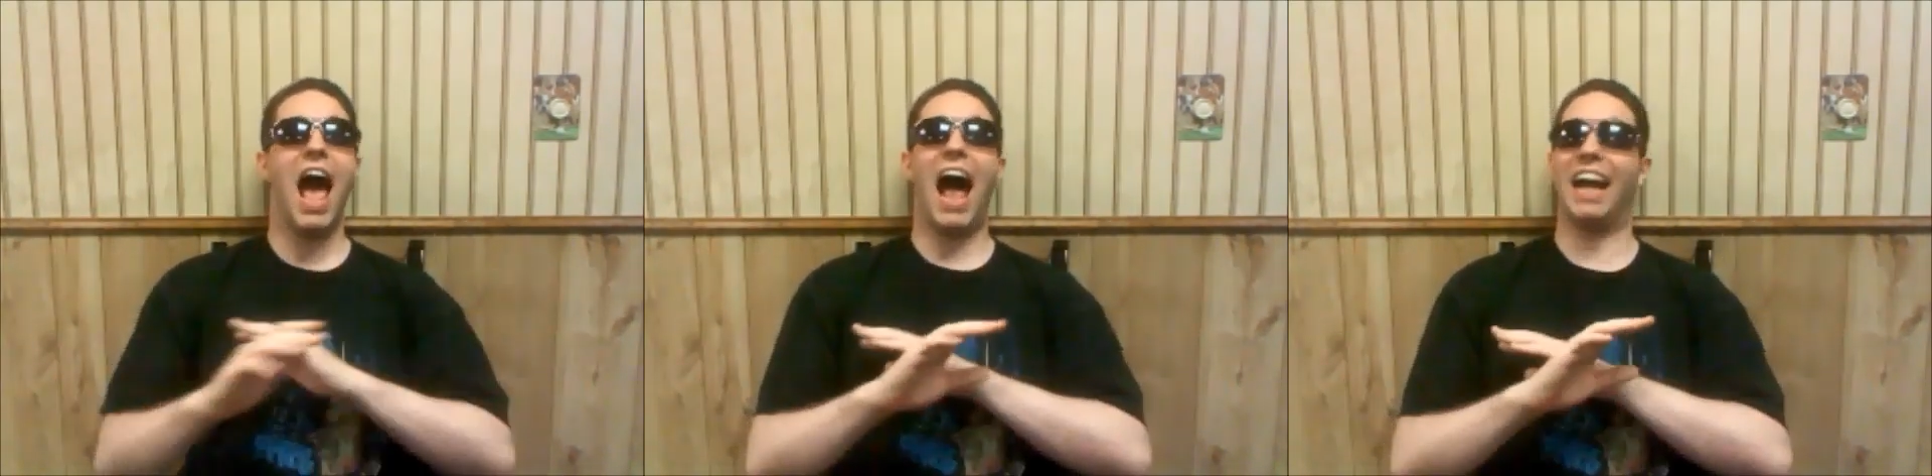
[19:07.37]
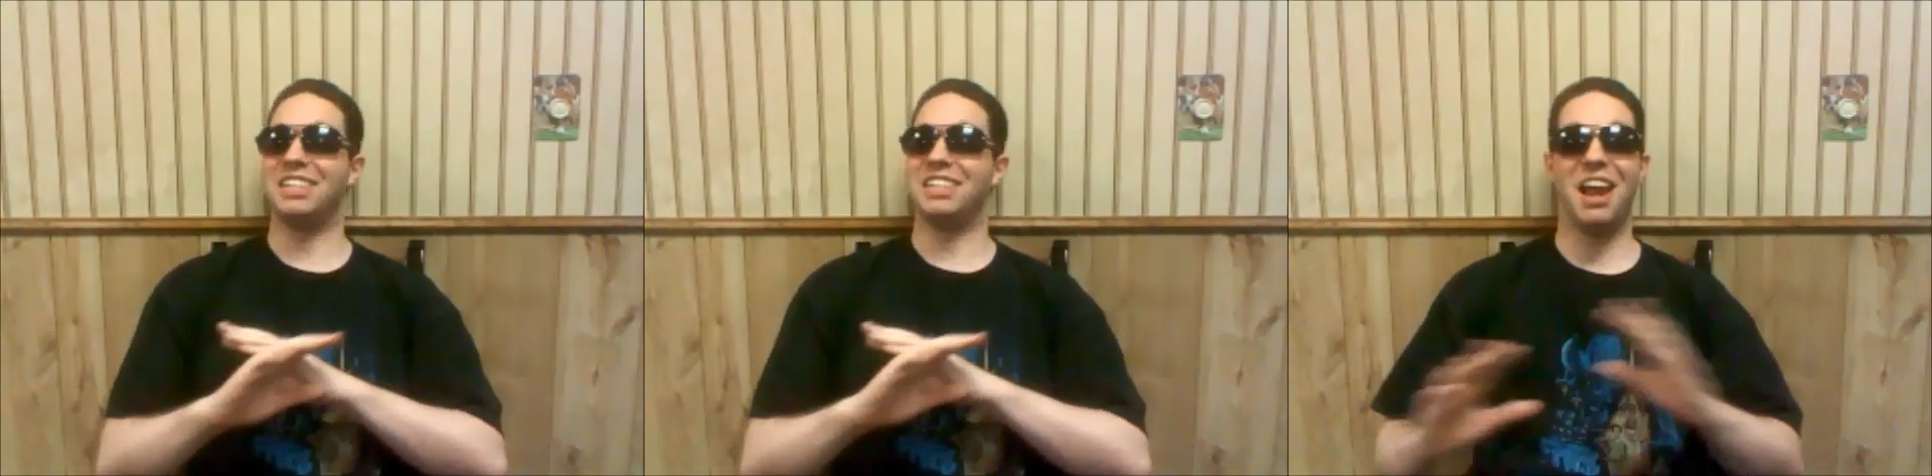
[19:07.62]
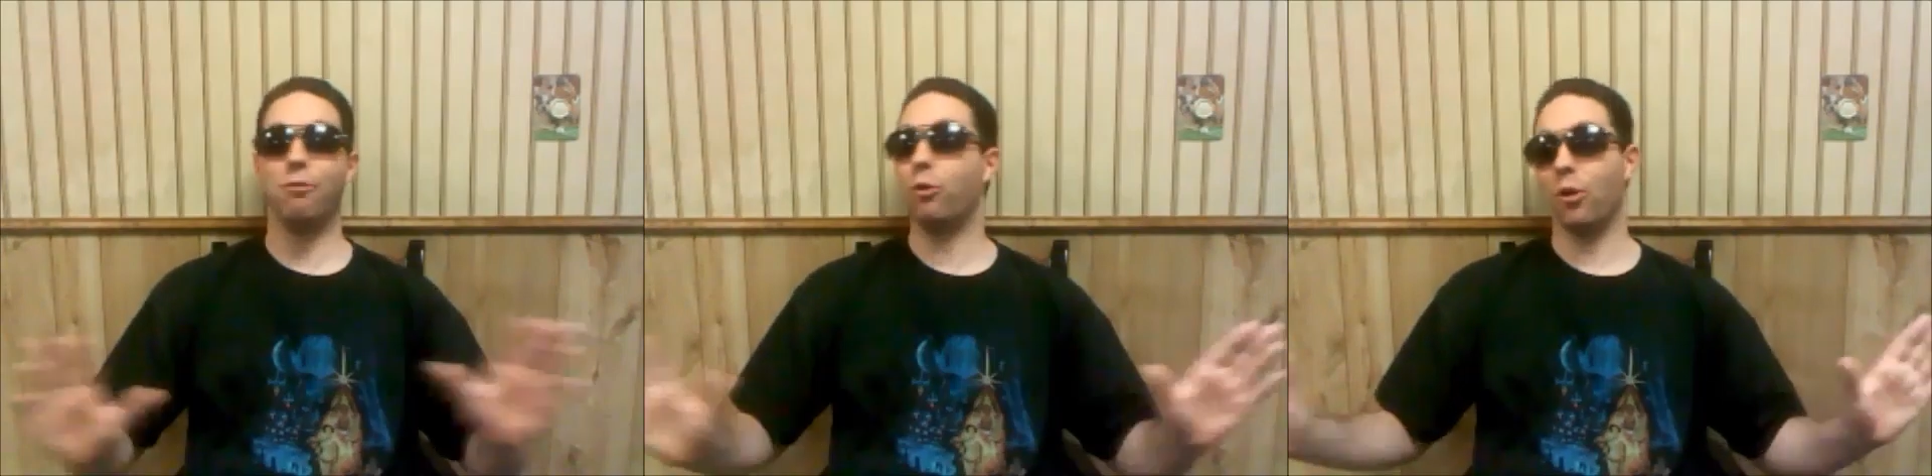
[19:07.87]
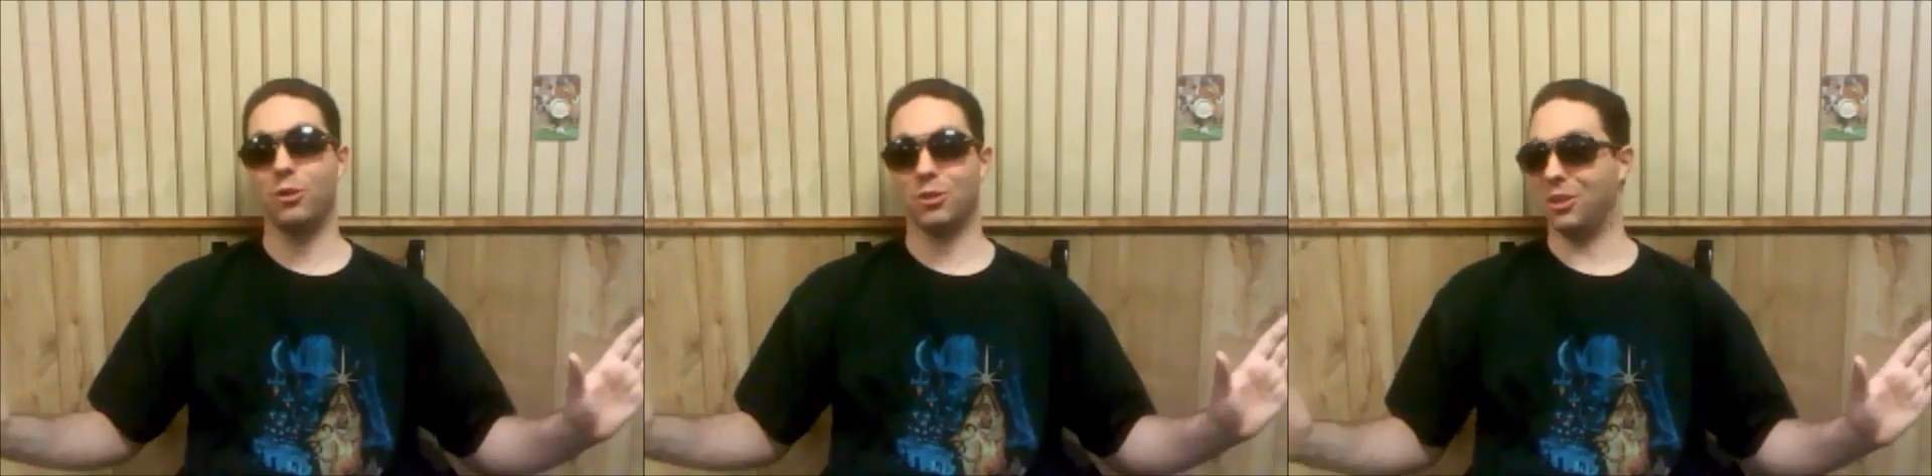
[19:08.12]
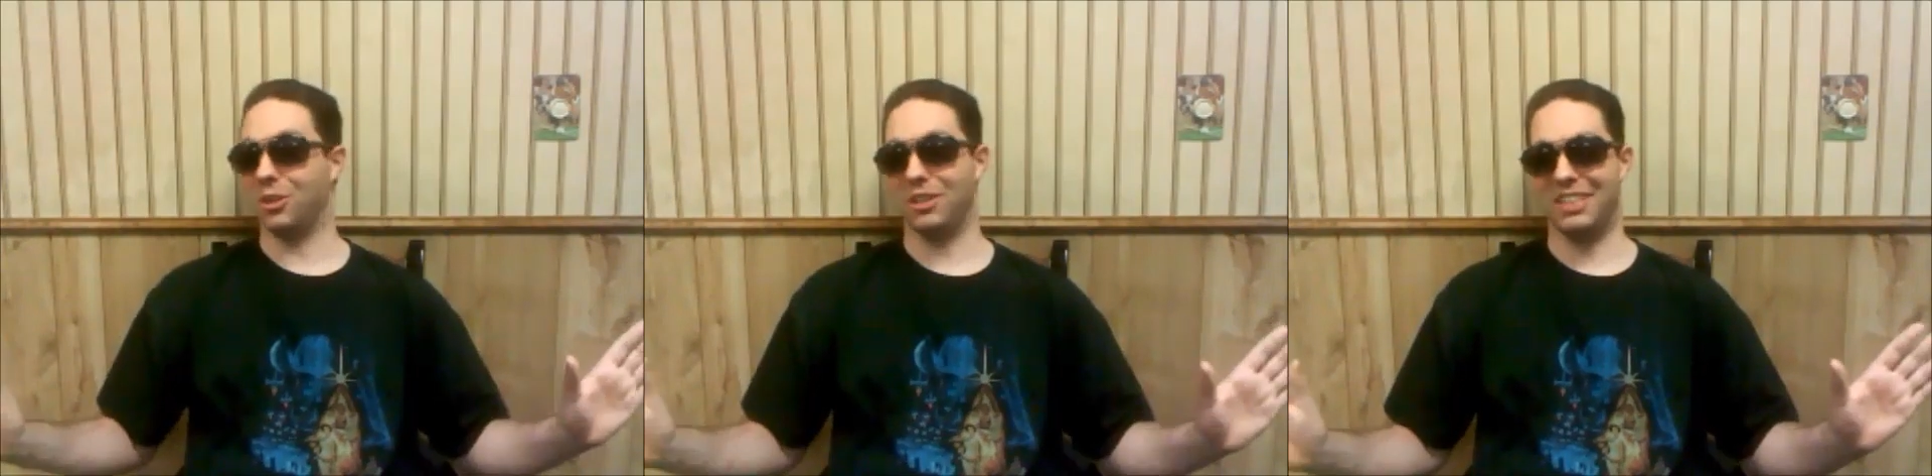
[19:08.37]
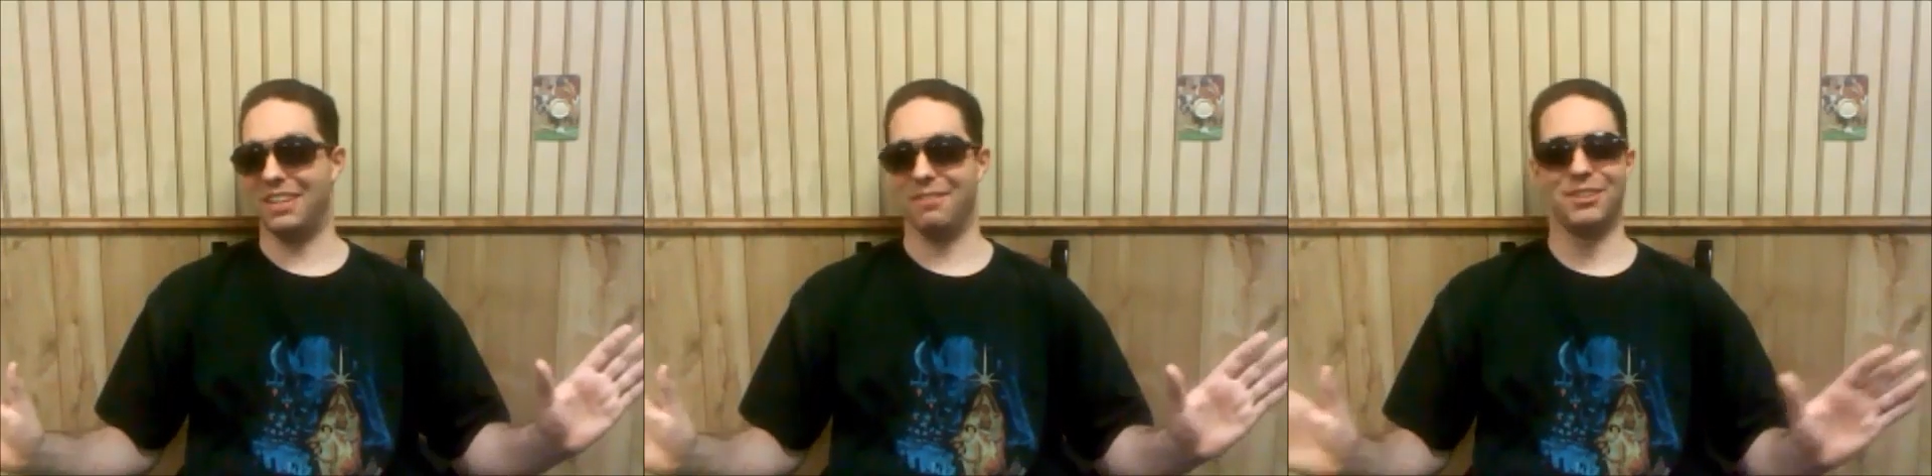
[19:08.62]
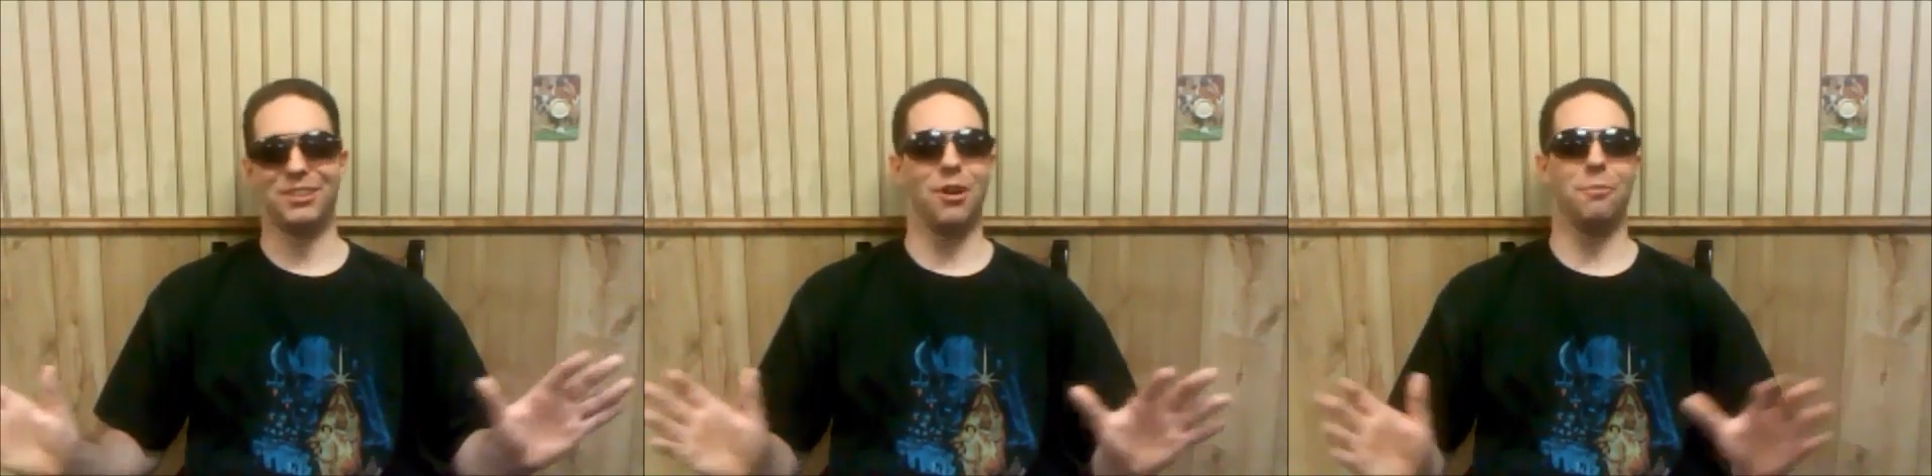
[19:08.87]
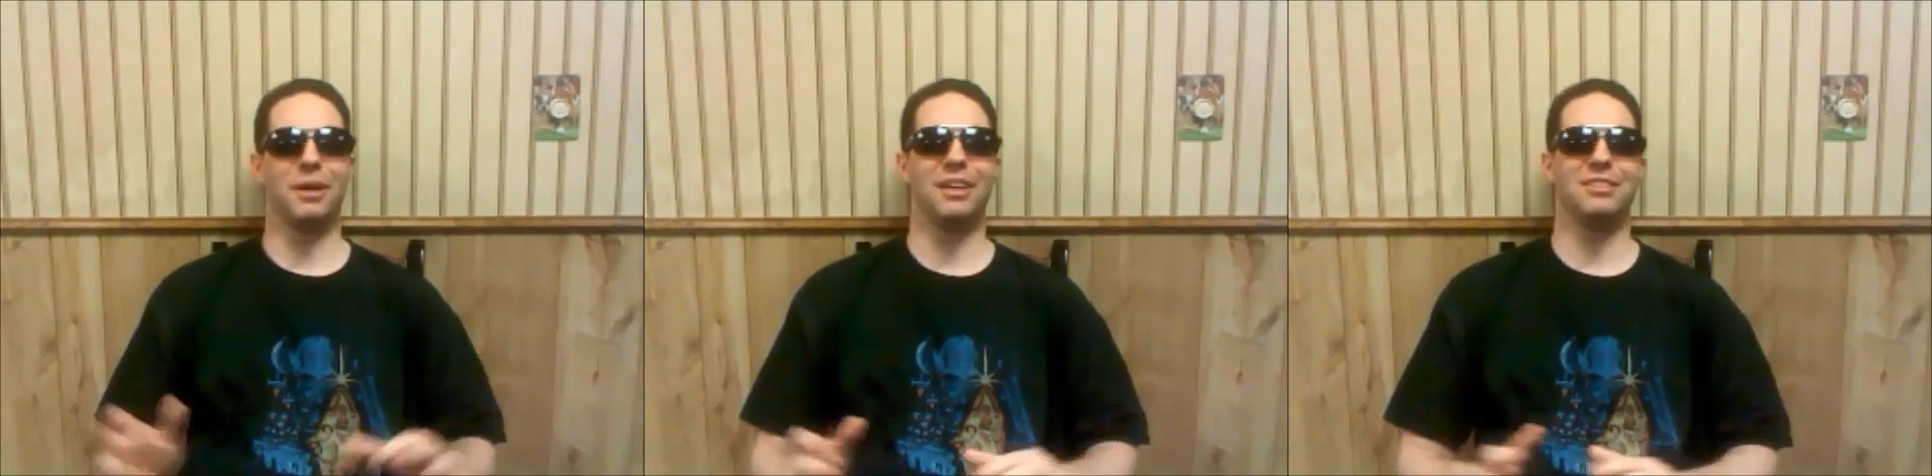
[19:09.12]
I never understood the TV
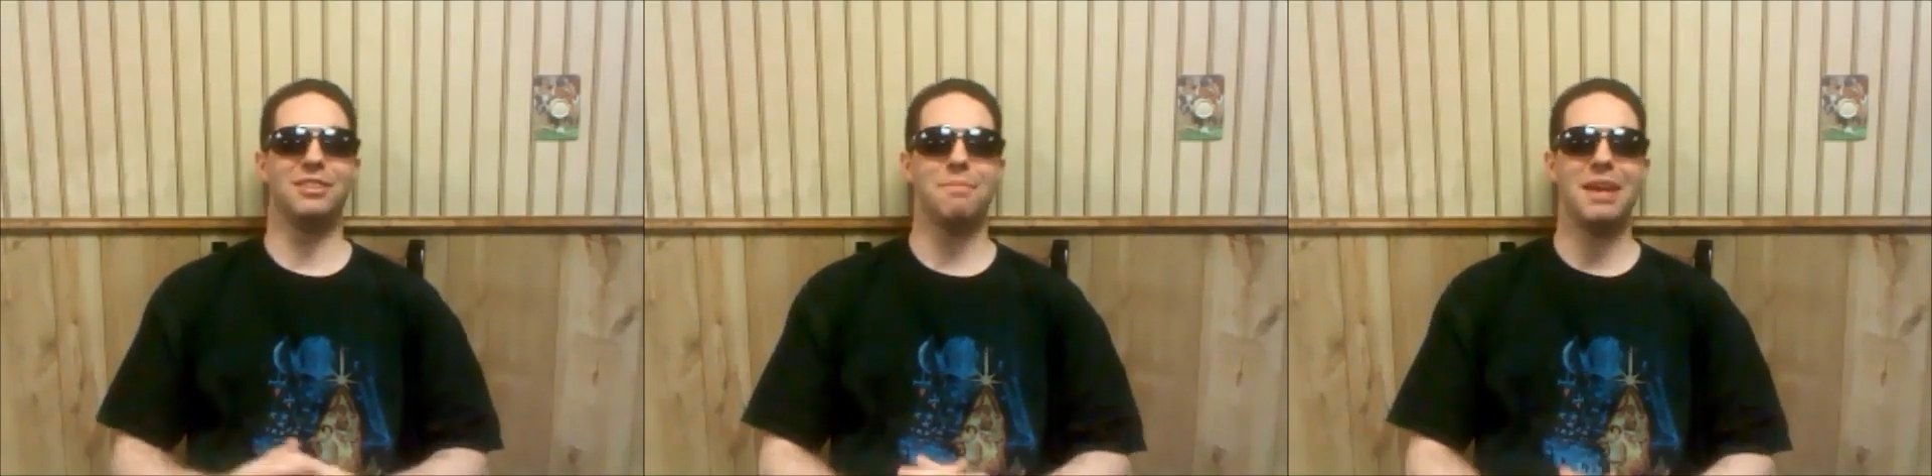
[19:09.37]
show because to